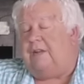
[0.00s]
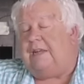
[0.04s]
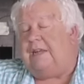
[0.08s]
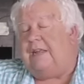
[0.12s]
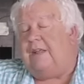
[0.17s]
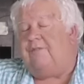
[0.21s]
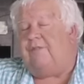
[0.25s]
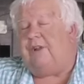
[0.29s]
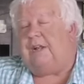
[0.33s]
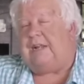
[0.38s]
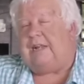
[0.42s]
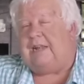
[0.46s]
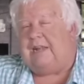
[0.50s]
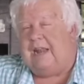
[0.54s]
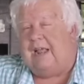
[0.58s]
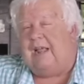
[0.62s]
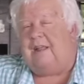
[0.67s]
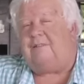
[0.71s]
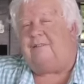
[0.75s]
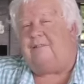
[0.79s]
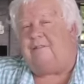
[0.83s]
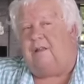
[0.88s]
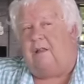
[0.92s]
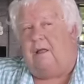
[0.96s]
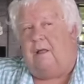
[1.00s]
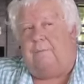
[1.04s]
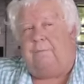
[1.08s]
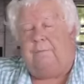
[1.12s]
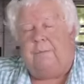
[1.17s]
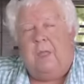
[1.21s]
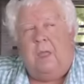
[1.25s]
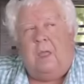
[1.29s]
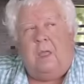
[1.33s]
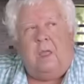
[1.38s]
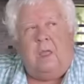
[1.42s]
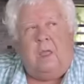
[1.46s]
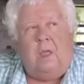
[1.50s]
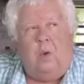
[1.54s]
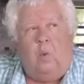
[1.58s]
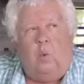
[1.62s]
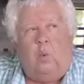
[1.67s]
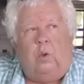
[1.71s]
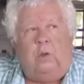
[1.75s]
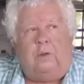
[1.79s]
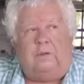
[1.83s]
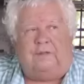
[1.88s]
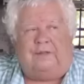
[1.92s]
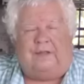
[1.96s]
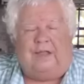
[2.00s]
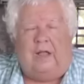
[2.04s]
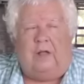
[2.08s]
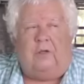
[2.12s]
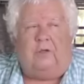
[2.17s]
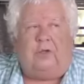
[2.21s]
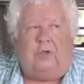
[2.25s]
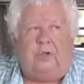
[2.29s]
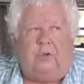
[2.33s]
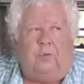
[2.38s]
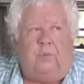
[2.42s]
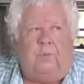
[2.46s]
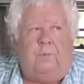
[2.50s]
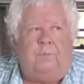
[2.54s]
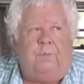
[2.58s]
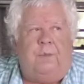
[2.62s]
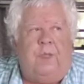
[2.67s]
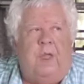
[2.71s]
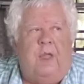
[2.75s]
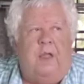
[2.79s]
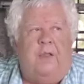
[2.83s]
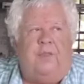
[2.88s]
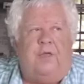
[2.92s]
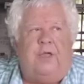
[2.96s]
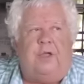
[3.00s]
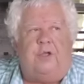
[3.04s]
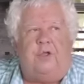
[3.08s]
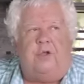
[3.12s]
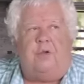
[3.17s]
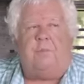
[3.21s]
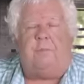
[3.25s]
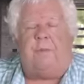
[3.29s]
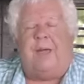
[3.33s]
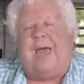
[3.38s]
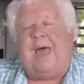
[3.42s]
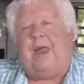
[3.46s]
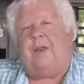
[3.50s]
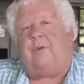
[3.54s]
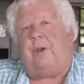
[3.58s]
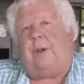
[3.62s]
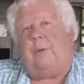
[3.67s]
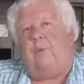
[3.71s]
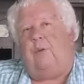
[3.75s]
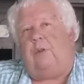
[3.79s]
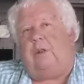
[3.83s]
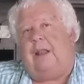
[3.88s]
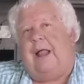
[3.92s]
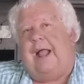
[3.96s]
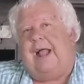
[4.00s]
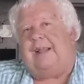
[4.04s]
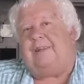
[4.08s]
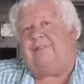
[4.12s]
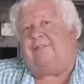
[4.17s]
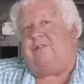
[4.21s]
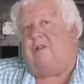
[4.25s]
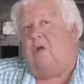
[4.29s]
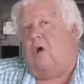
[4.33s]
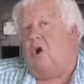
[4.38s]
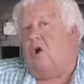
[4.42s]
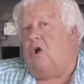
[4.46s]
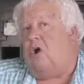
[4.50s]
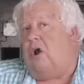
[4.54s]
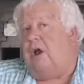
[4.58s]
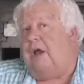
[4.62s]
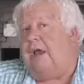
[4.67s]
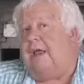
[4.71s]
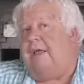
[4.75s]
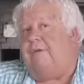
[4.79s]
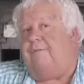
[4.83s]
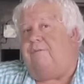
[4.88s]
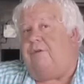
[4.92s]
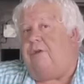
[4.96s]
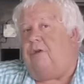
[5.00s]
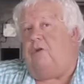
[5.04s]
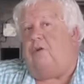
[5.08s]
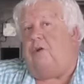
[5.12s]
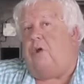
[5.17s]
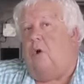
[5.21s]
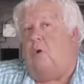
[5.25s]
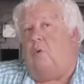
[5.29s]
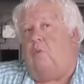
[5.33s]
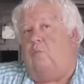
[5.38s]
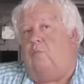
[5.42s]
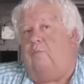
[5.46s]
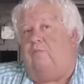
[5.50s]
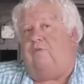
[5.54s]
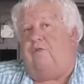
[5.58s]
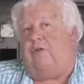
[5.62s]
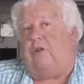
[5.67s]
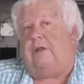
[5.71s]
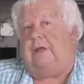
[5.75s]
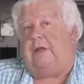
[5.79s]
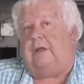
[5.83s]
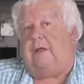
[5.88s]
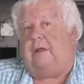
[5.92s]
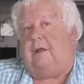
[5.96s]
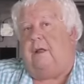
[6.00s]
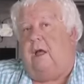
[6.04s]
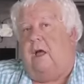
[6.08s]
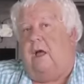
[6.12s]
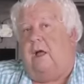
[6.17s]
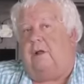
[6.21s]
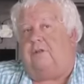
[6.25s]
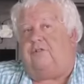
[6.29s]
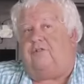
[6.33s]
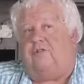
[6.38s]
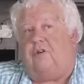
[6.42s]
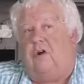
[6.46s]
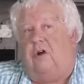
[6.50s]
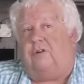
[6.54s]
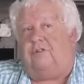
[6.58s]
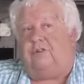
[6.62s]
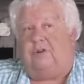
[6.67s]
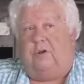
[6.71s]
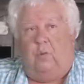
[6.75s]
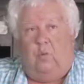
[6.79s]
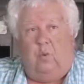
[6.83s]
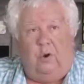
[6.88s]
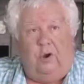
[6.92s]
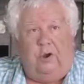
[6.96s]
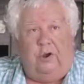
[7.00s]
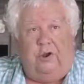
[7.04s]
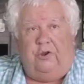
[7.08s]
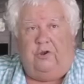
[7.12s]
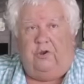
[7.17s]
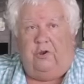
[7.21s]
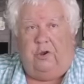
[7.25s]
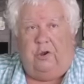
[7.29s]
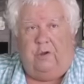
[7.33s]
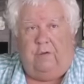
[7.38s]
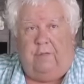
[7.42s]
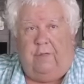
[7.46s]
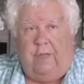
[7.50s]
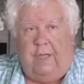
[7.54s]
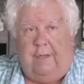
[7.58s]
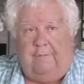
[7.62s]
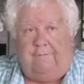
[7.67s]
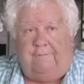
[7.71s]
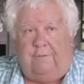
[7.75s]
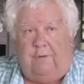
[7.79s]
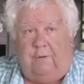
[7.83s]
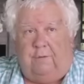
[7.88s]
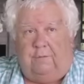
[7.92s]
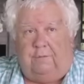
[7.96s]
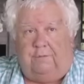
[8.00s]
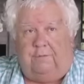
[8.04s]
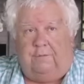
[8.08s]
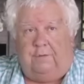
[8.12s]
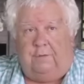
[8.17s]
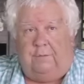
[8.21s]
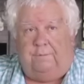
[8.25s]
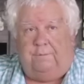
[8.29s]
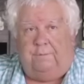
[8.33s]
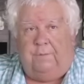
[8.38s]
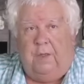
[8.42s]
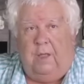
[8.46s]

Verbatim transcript: And even Tesla will tell you that your battery will last longer if you don't fully charge it. Where did you hear that first?